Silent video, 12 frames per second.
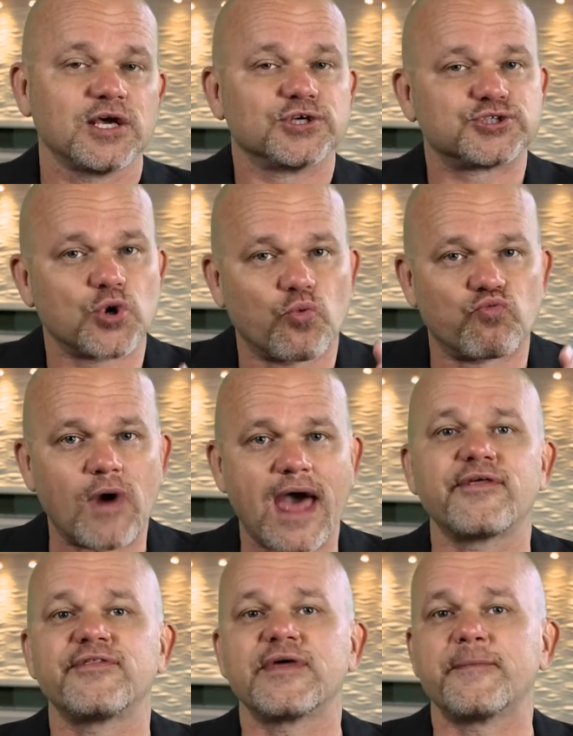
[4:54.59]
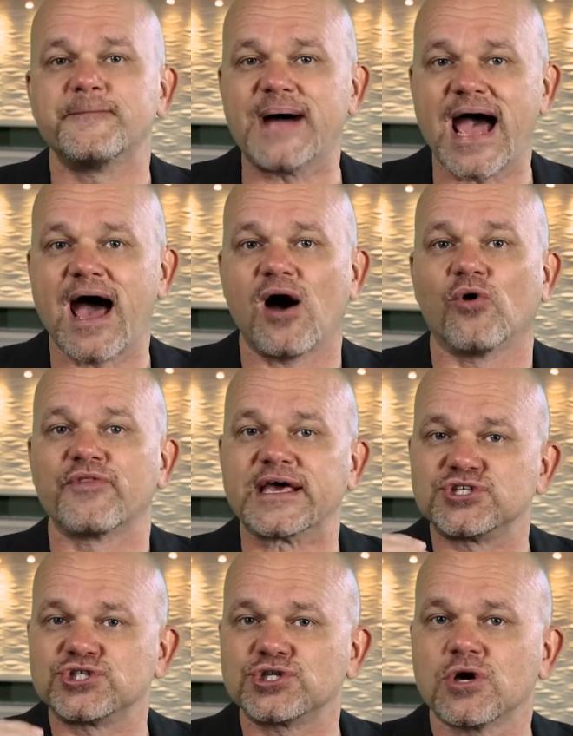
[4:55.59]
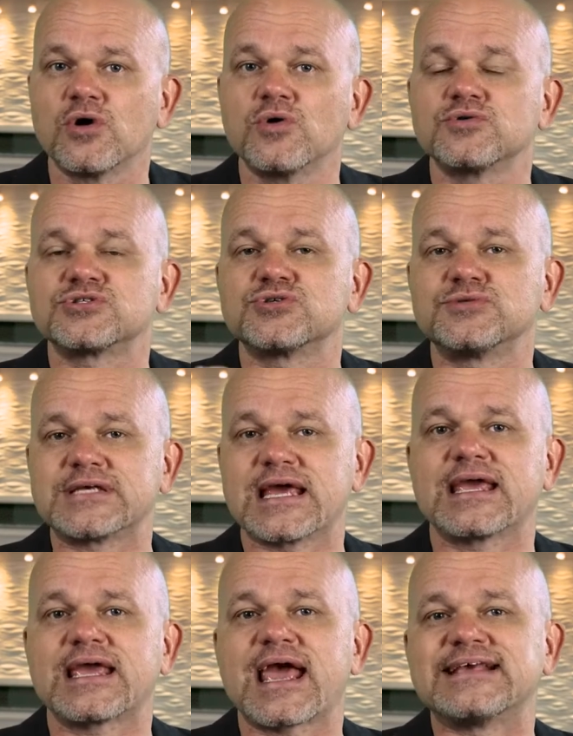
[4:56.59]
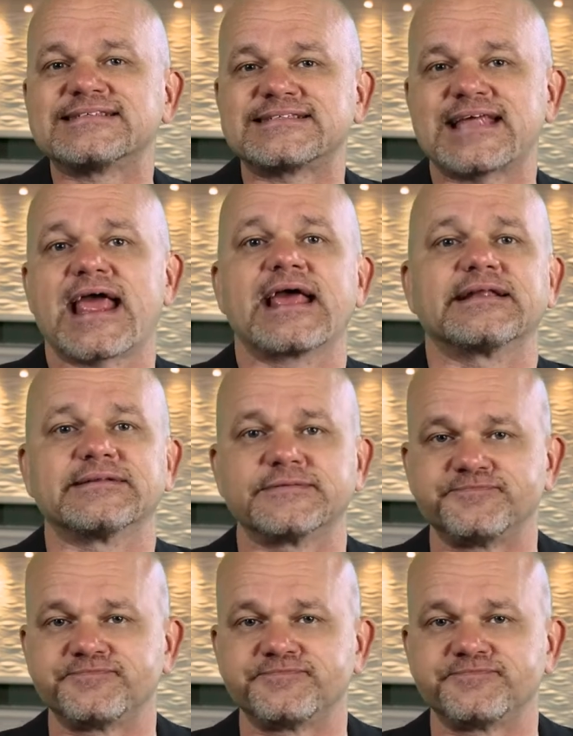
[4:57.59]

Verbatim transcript: So rather than bow, they chose to take a stand.